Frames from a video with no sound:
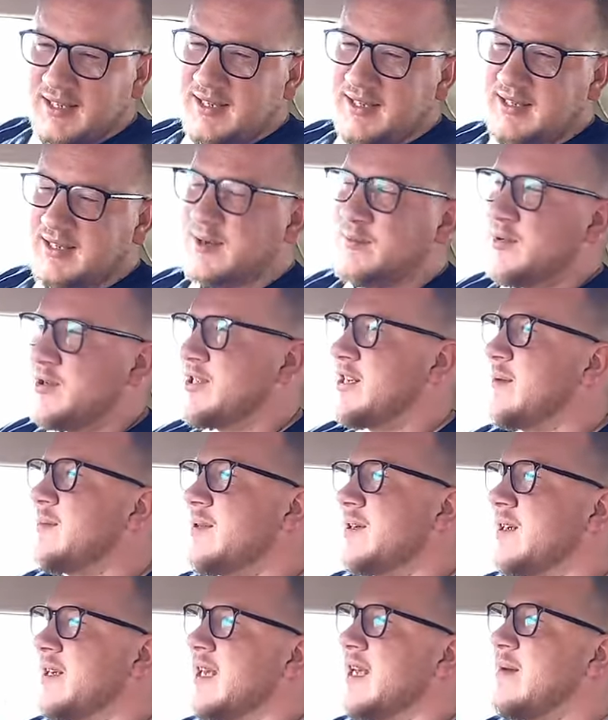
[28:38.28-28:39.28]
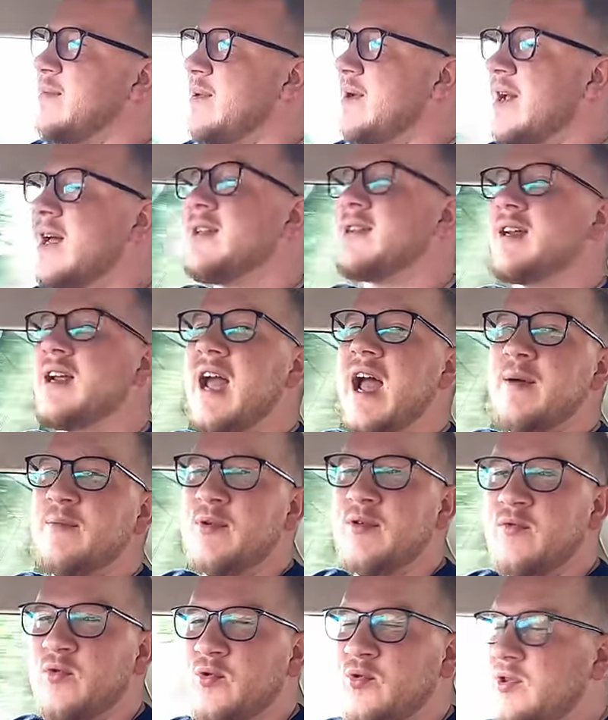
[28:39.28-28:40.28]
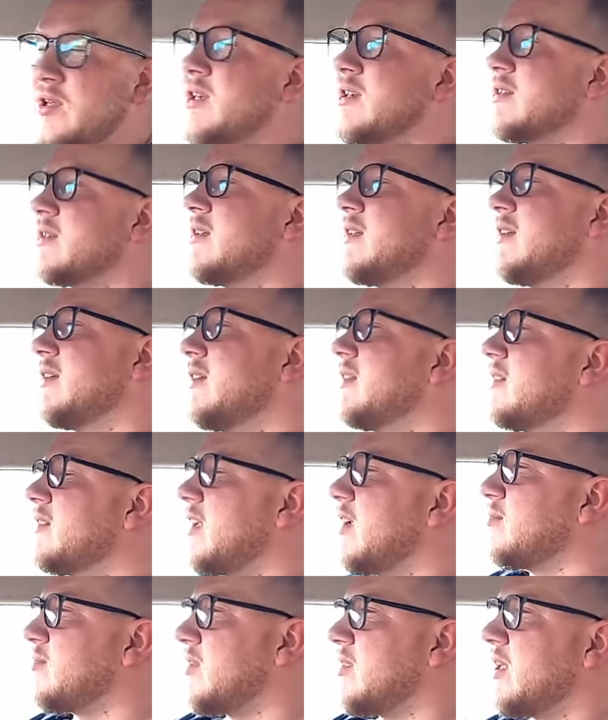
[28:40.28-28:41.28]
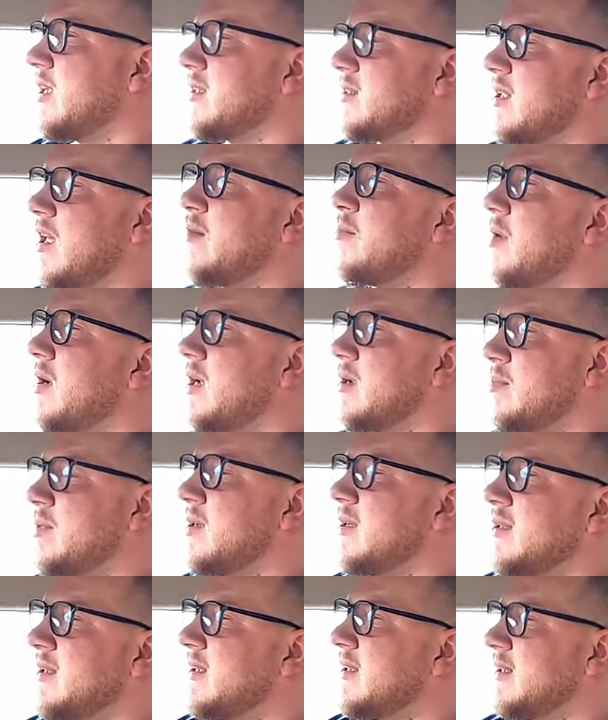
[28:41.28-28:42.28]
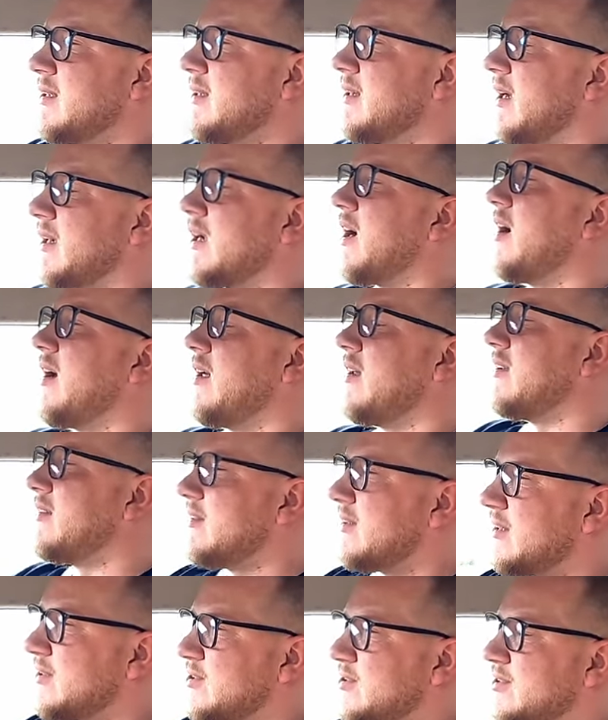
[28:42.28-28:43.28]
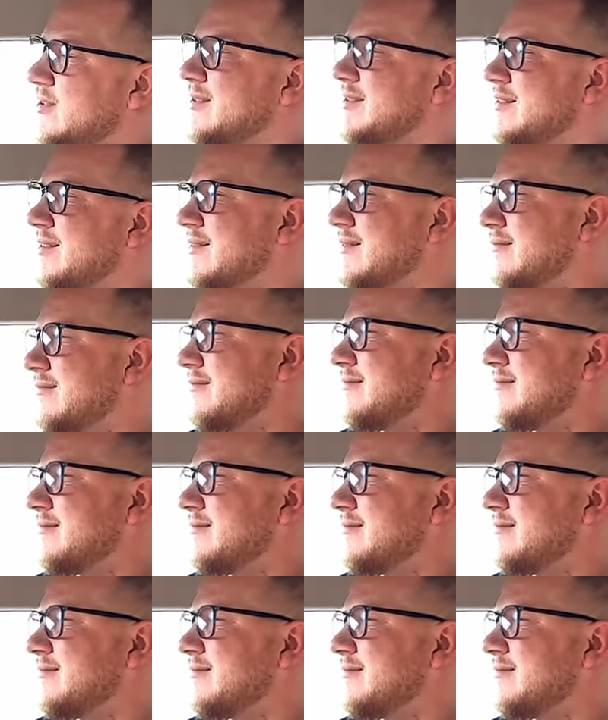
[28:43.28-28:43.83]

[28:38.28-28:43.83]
Somewhat tempted to keep it, as I am with all these types of things that I buy, but I can't. I just